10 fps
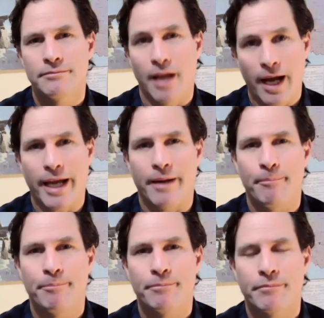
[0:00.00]
Hi.
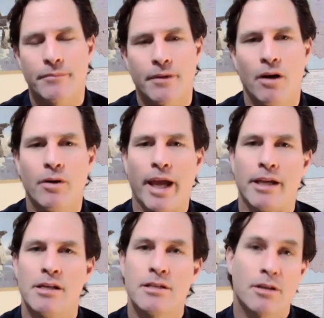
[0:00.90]
Okay,
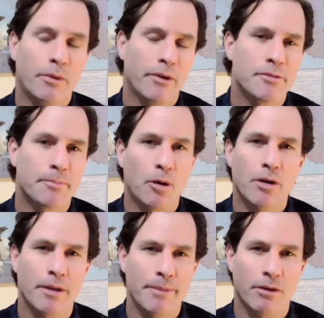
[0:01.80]
so we've spoken
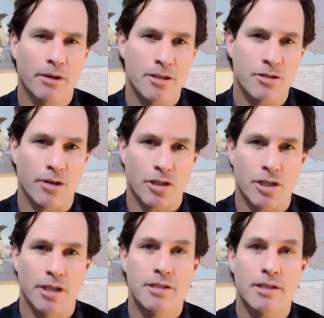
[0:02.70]
about
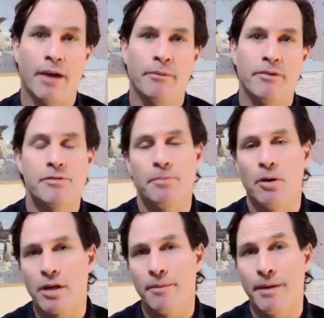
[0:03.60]
constructions and we've
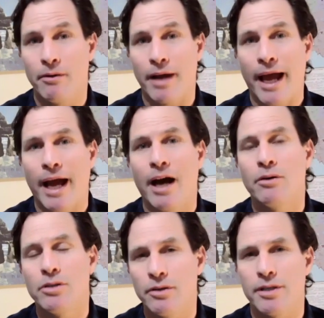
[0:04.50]
spoken about how
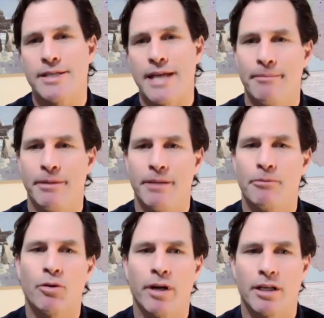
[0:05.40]
to examine them
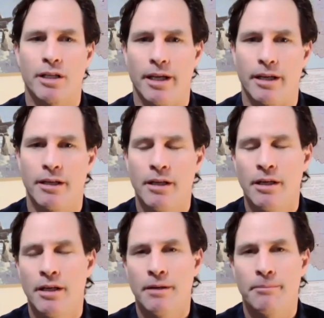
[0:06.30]
critically,
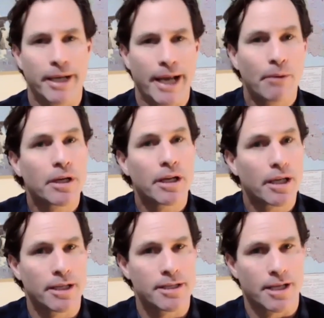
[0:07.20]
but now we're going to
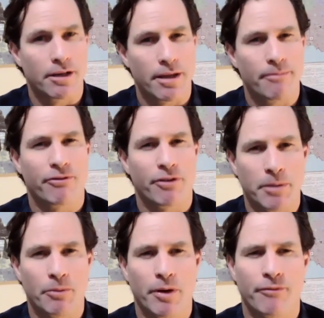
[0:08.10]
consider them from a
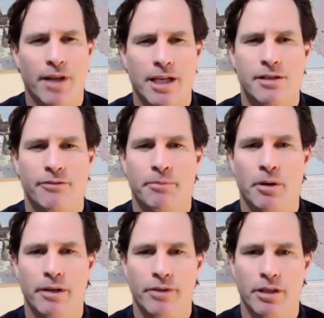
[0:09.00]
reflexive point
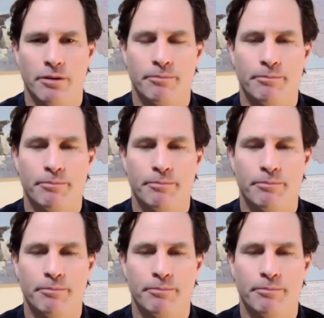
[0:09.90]
of view.